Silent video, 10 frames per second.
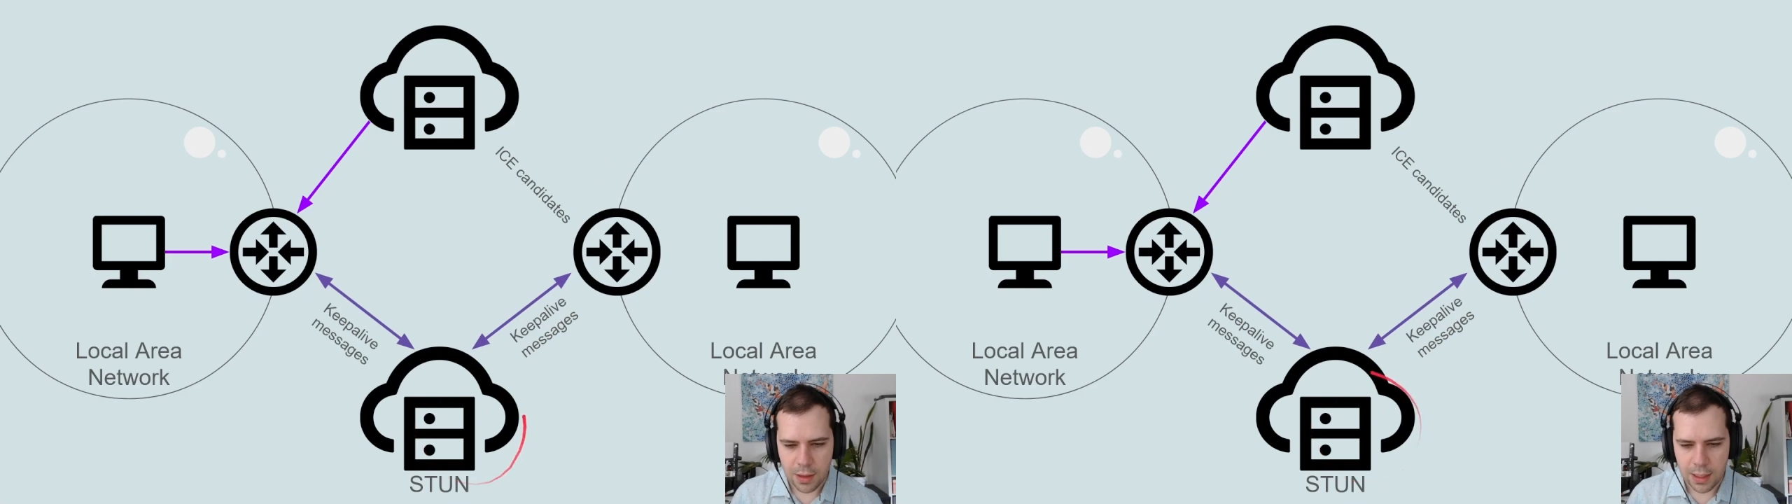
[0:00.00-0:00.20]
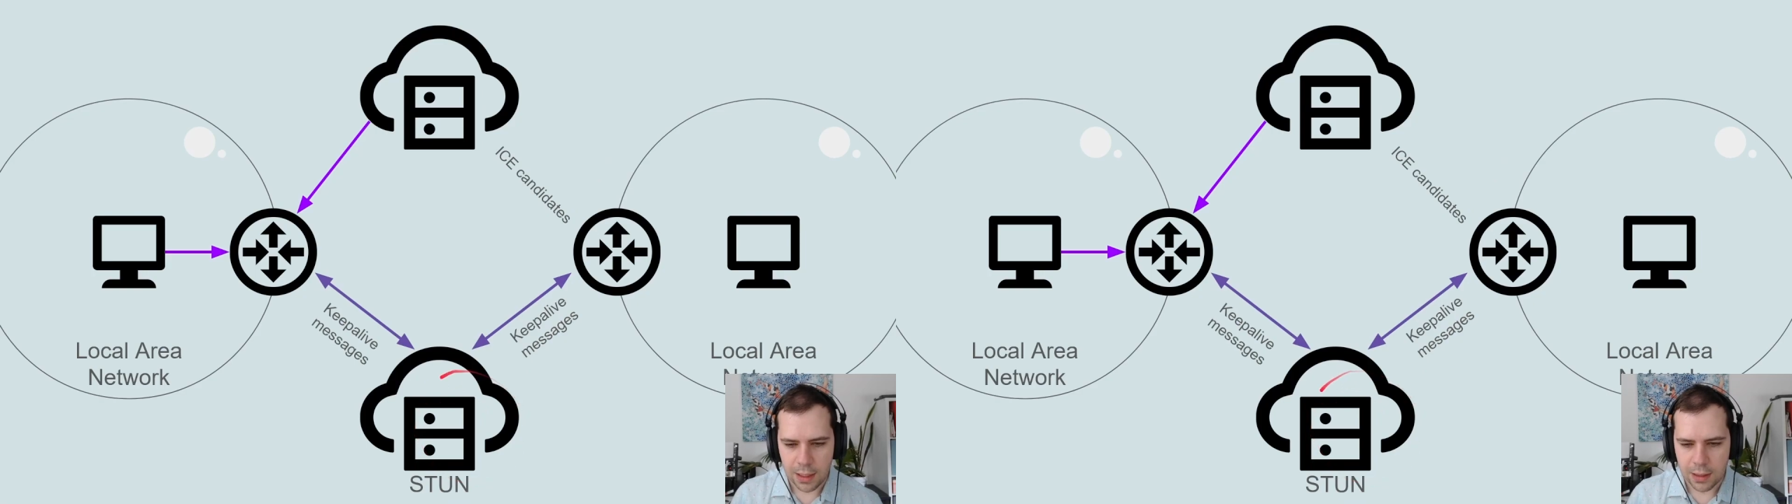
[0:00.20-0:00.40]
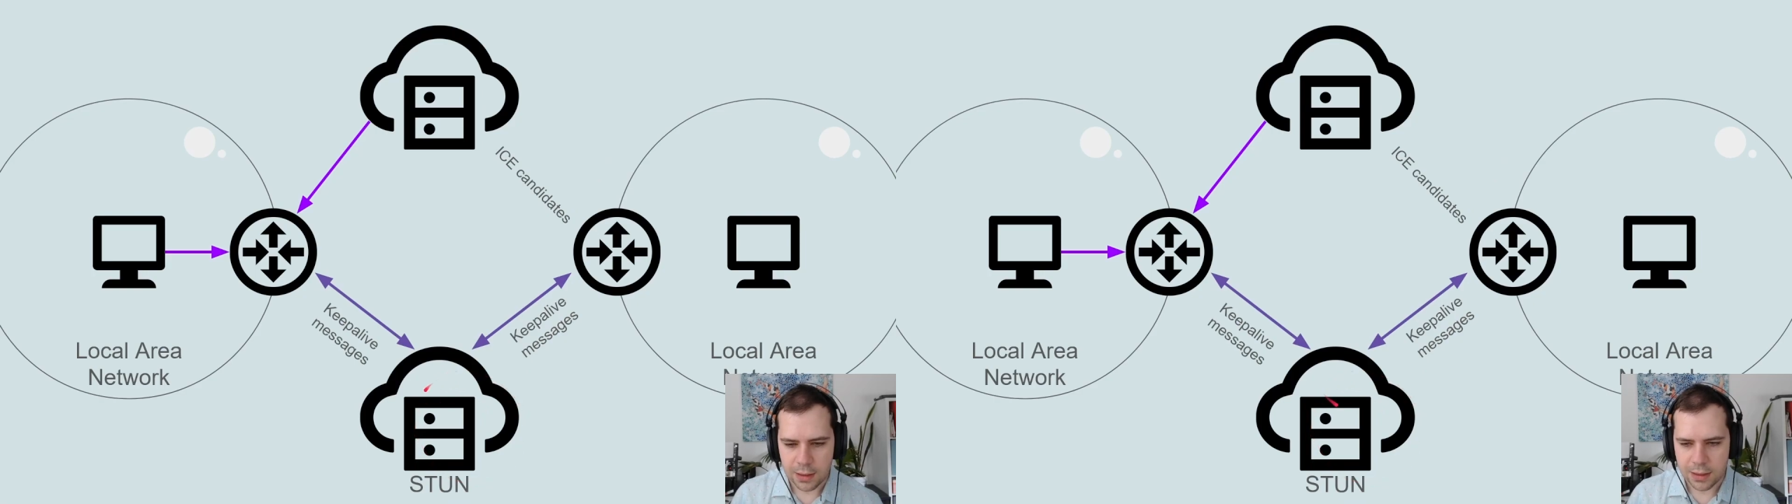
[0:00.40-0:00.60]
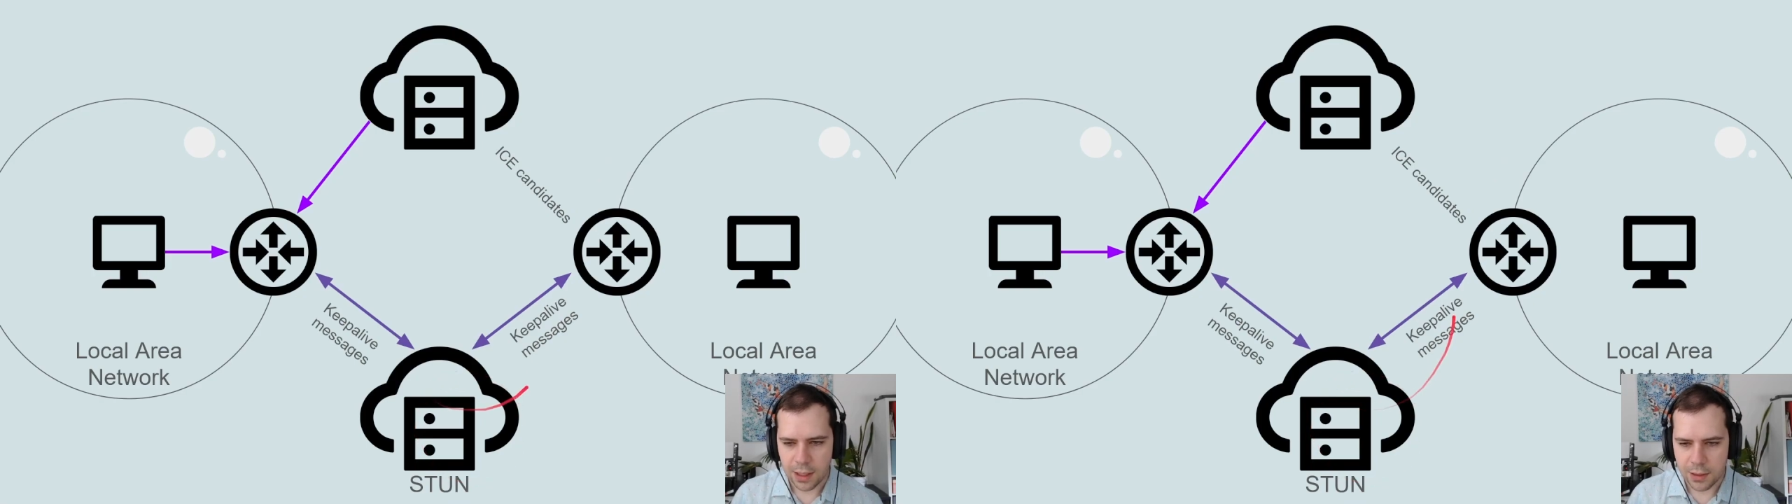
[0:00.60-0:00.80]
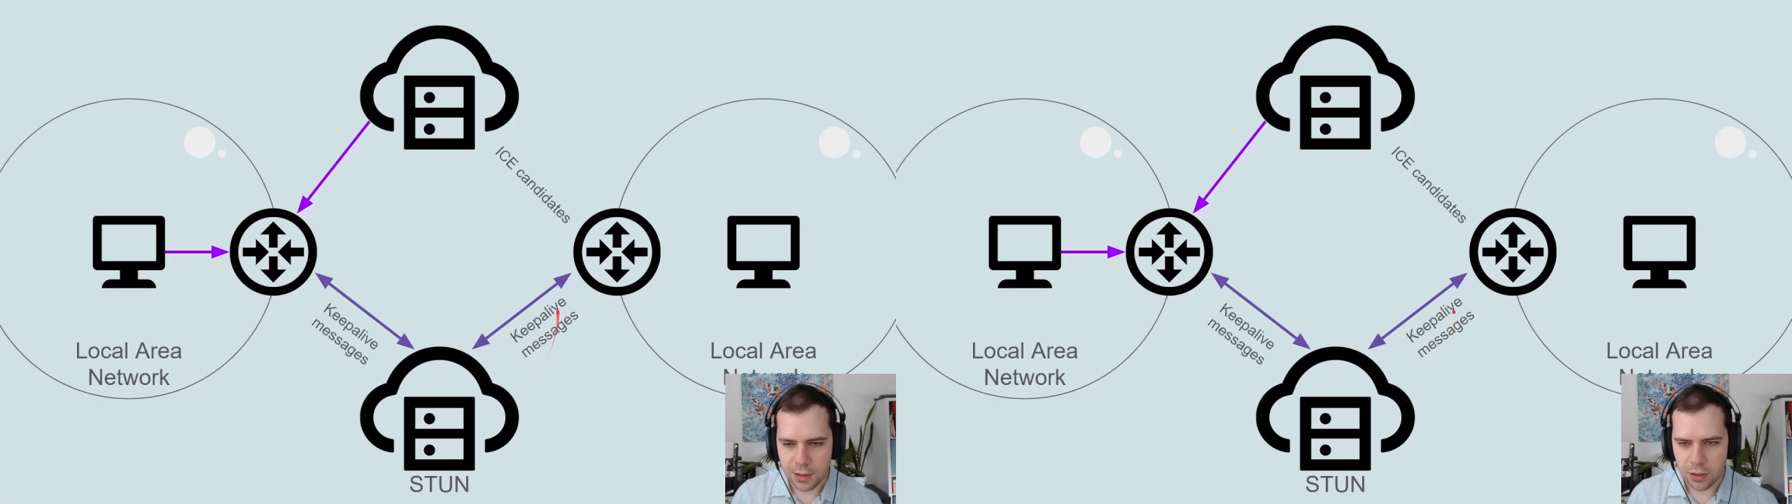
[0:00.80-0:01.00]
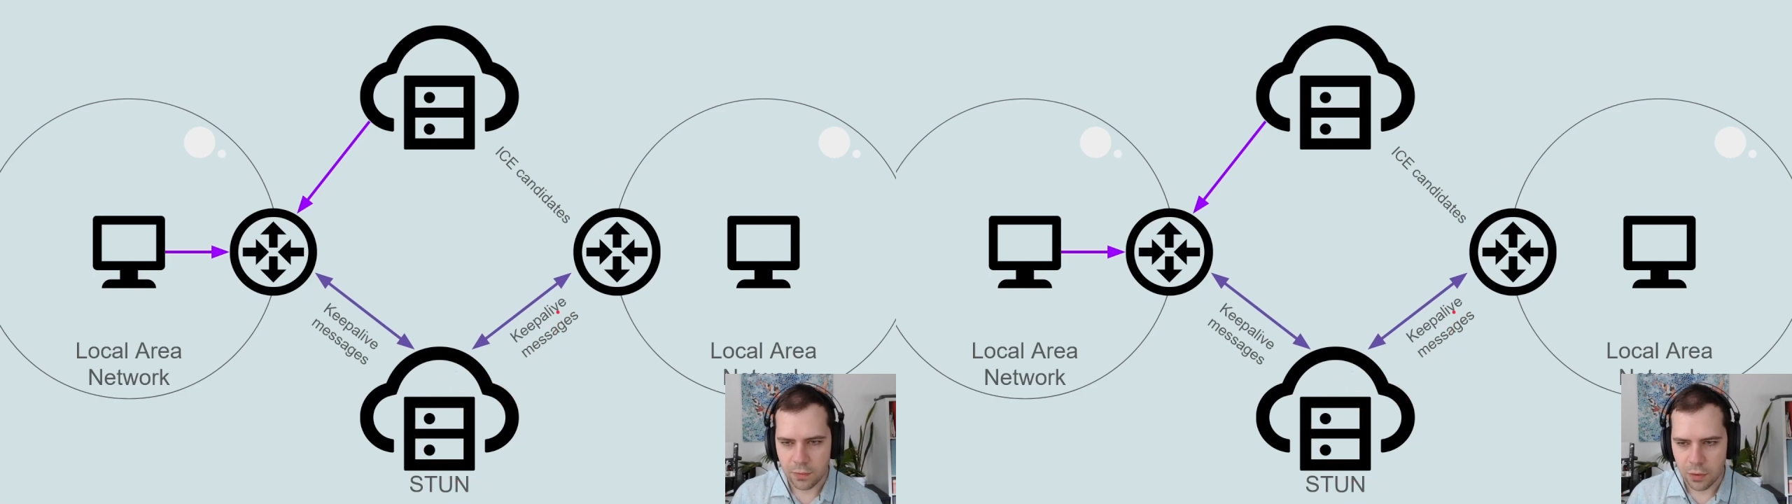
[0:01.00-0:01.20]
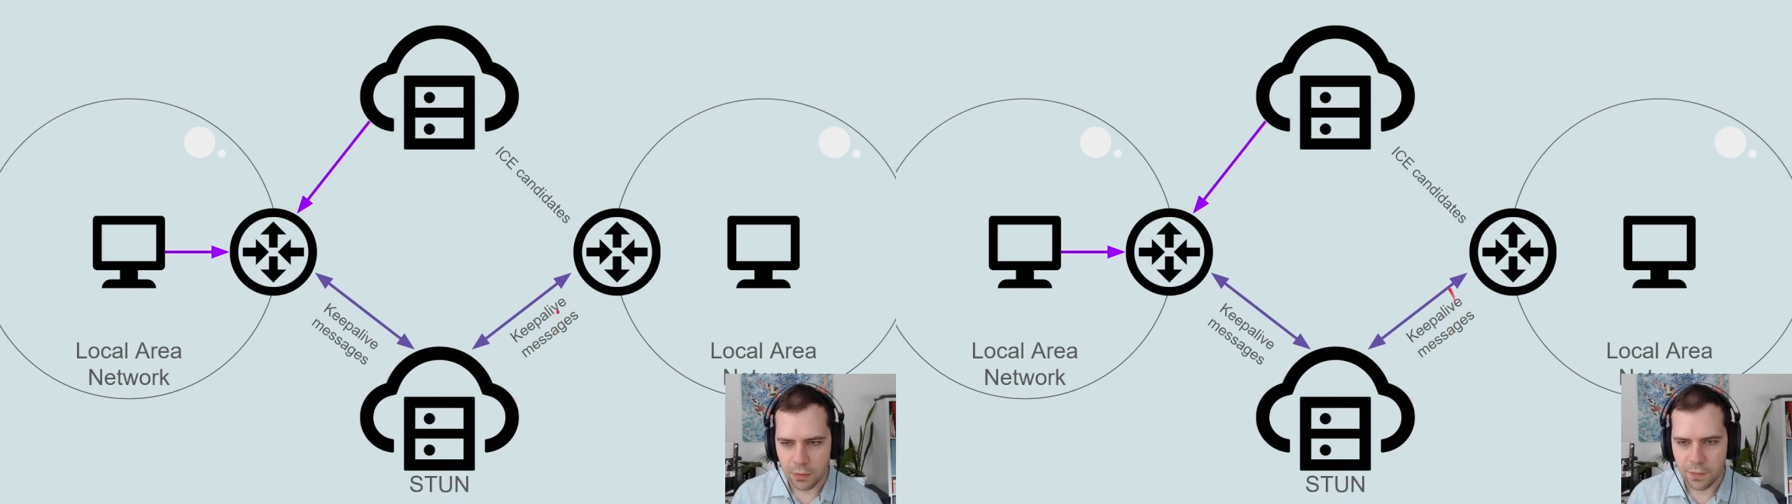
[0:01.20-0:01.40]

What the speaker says: the stun server,